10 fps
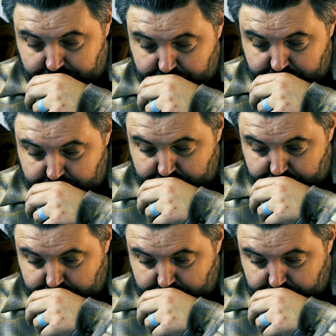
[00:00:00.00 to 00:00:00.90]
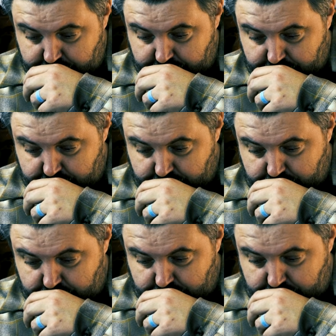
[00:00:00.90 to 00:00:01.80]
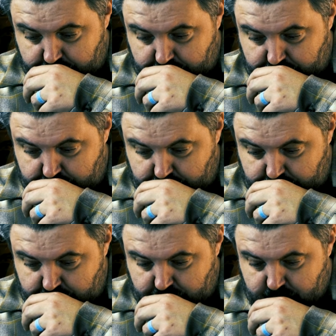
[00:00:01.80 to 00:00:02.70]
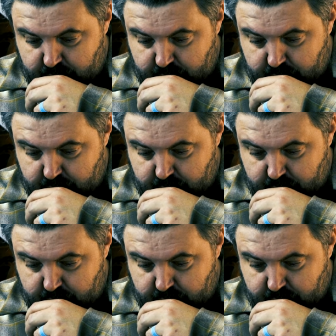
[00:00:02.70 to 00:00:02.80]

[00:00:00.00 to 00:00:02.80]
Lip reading: (silence)